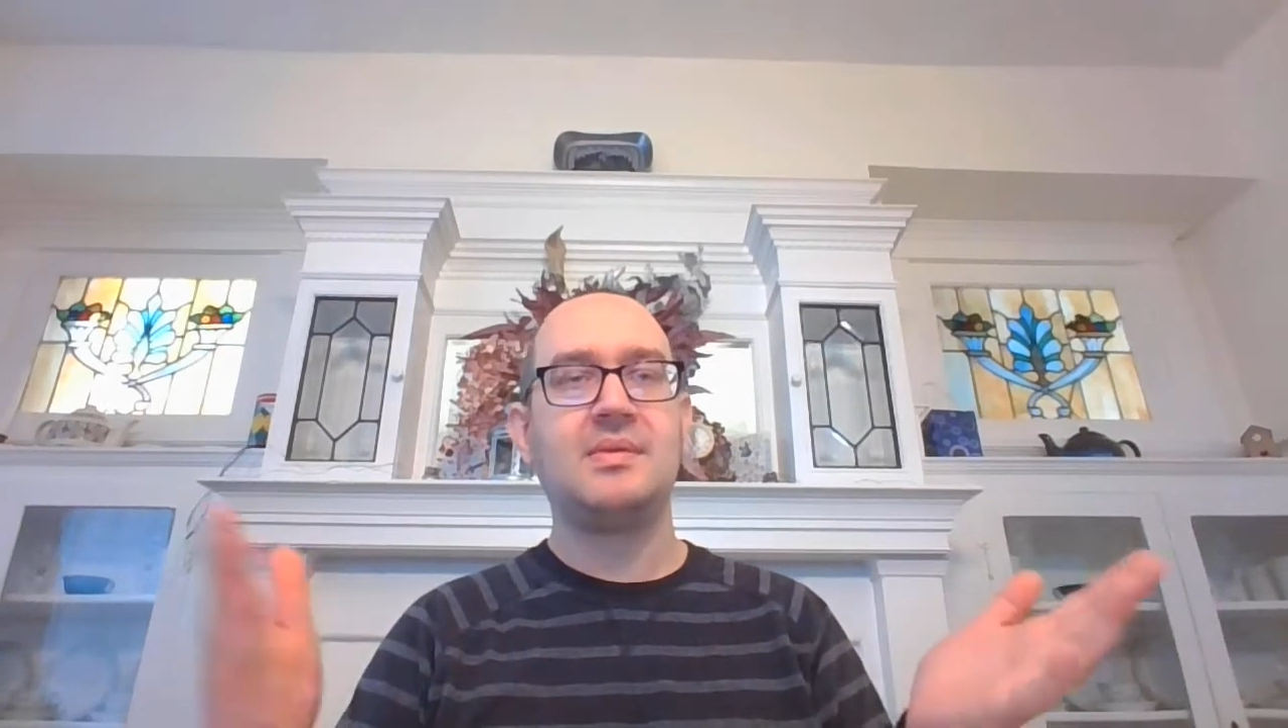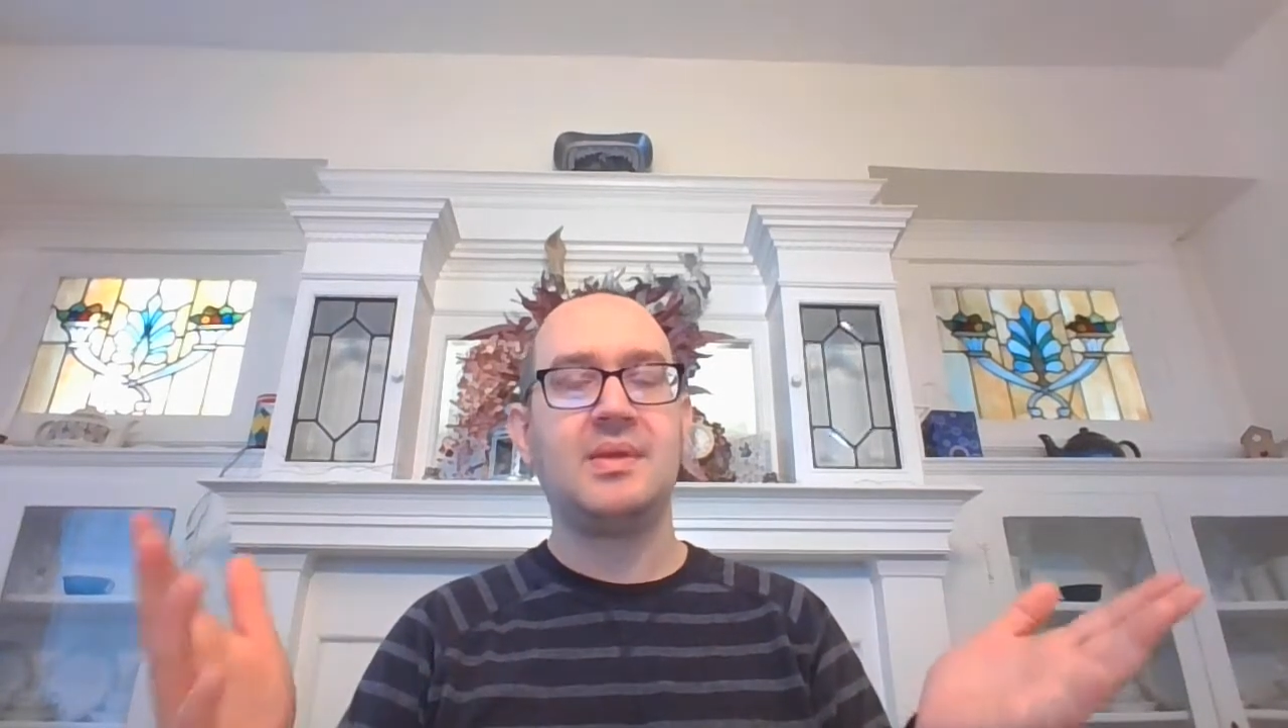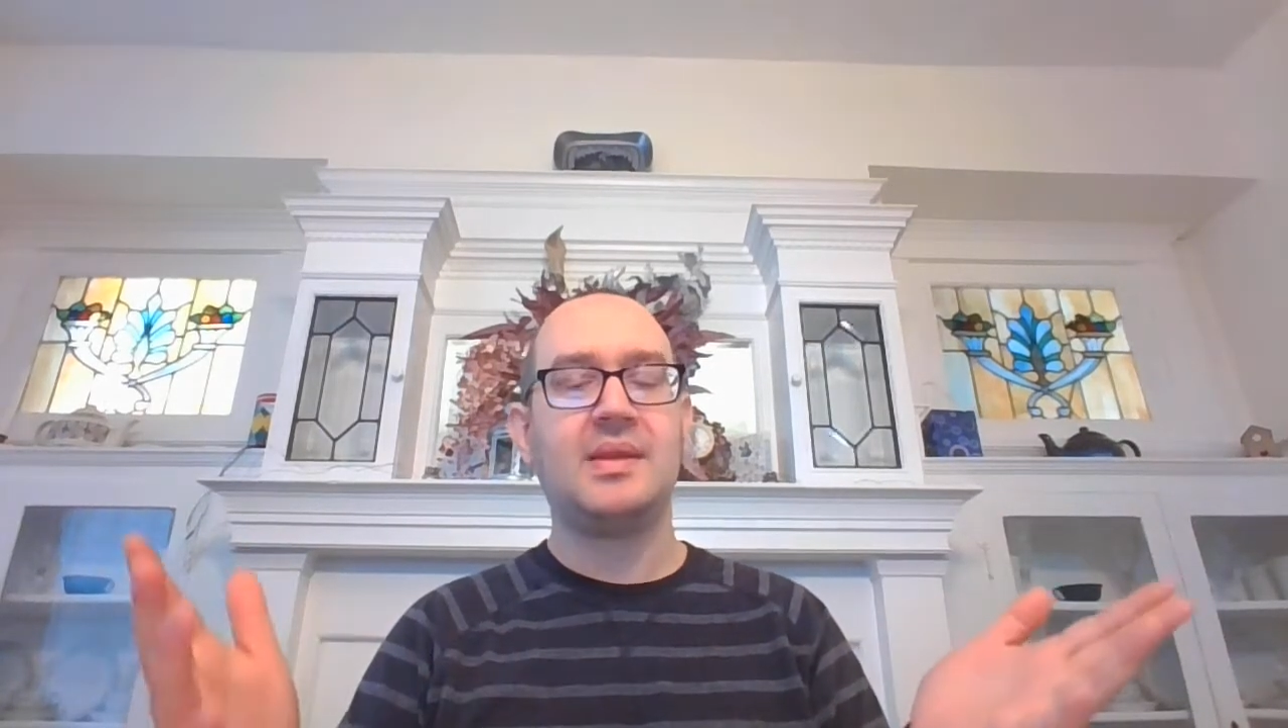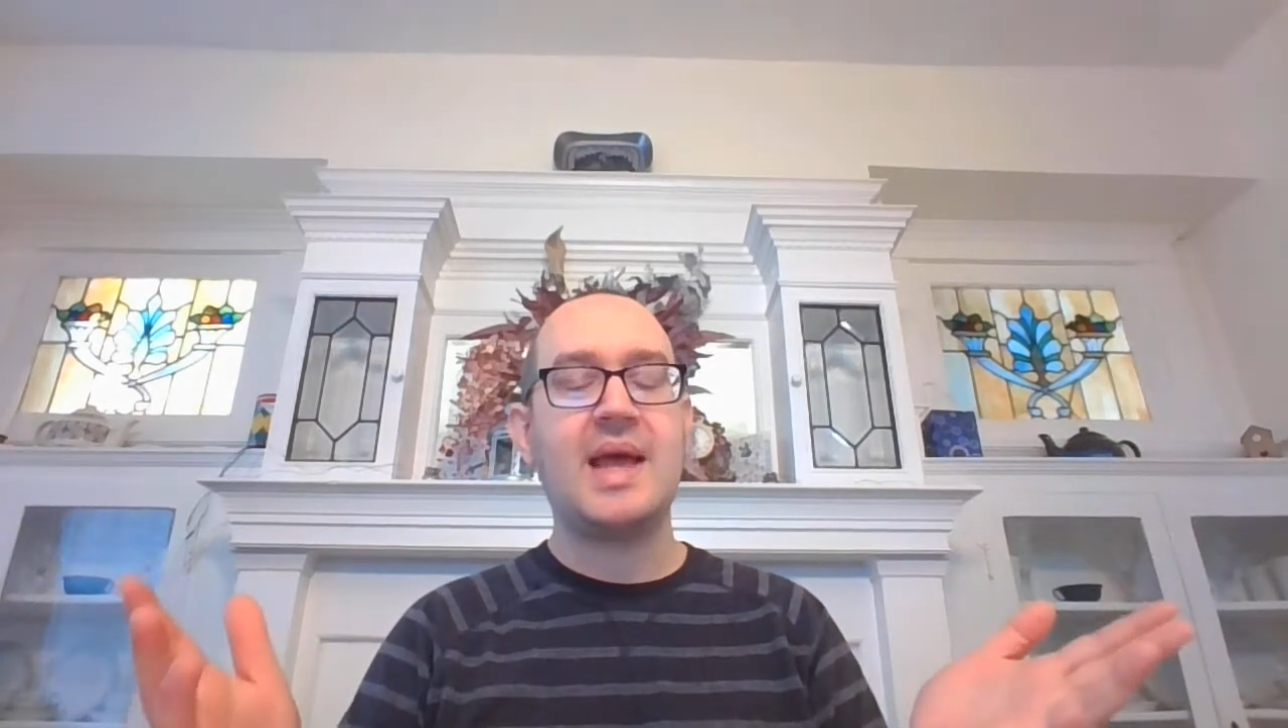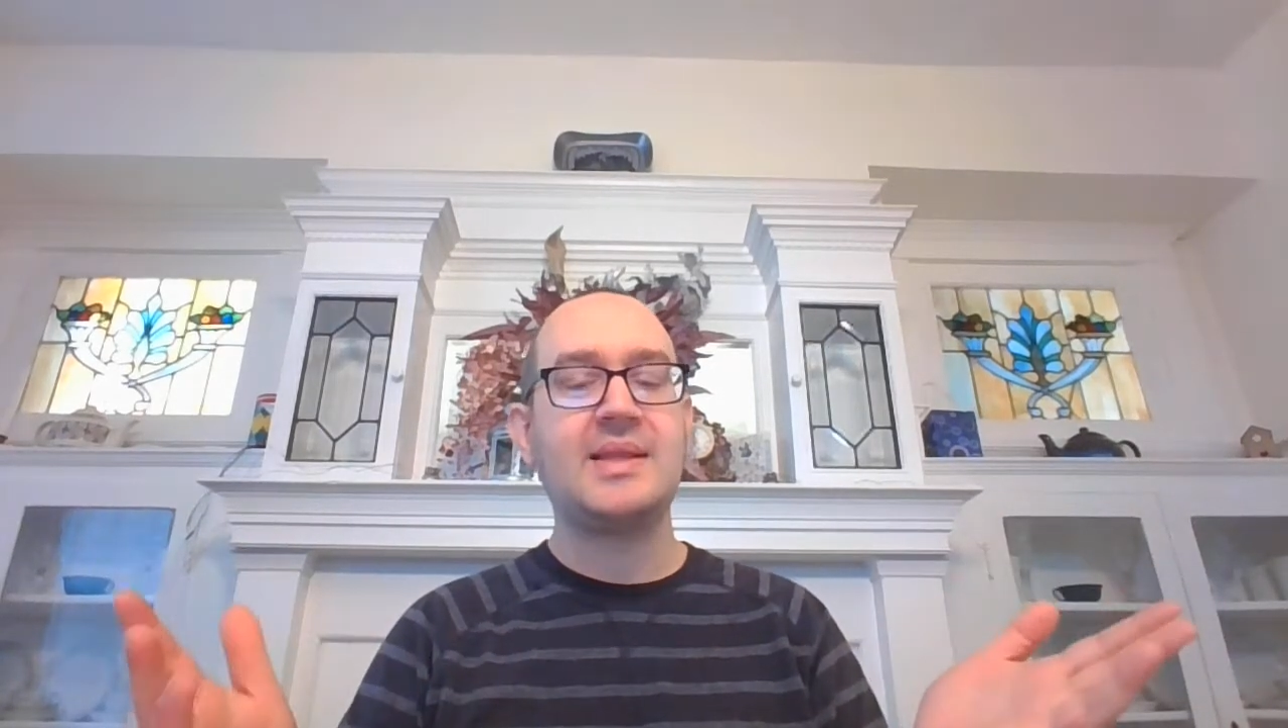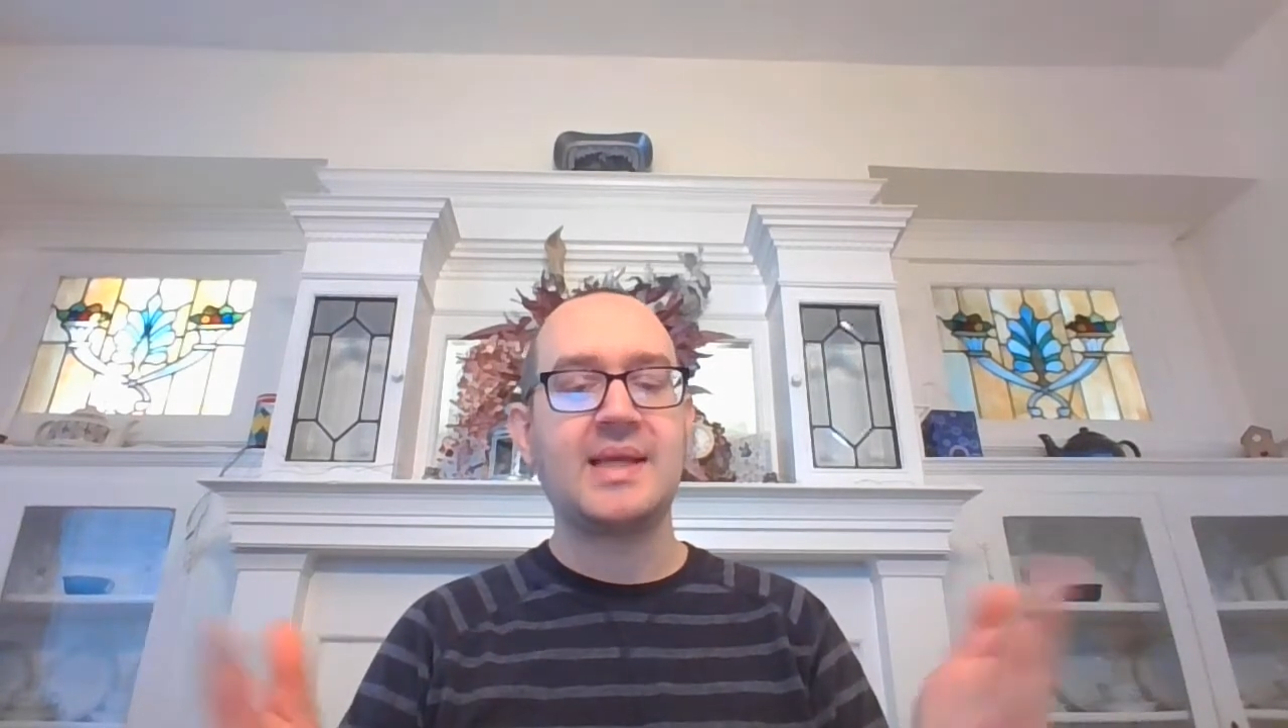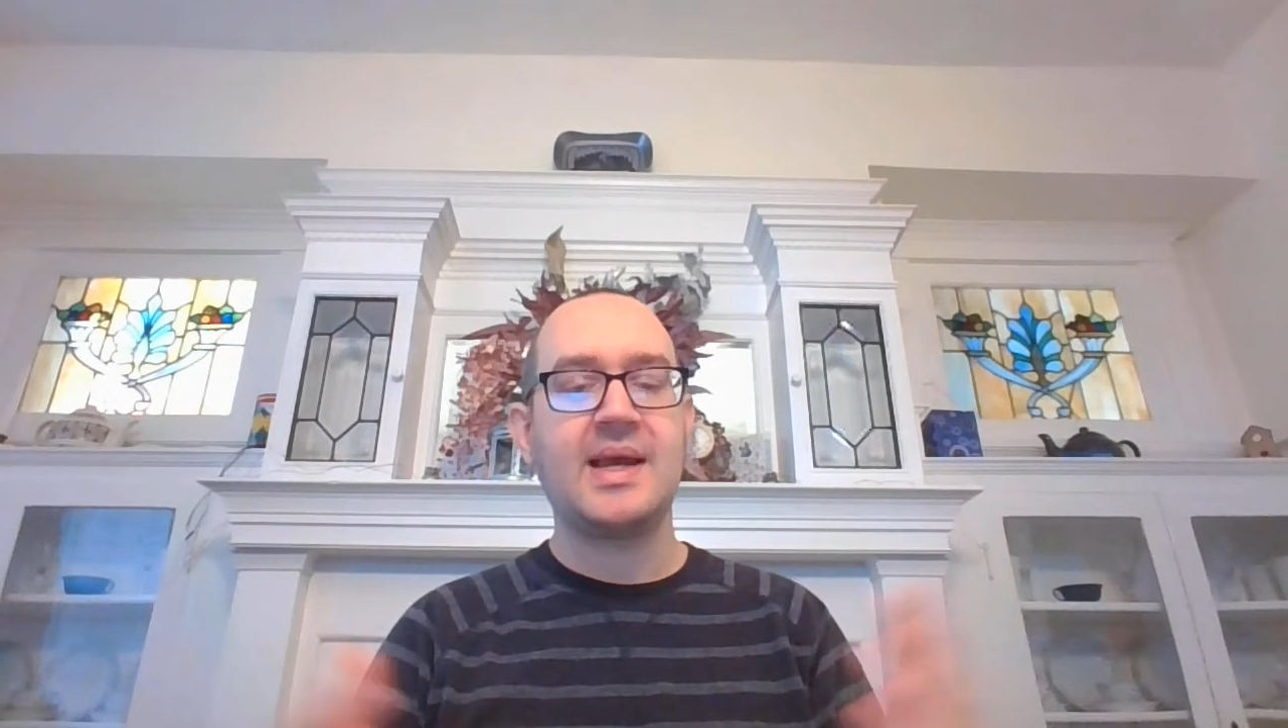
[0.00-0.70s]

lends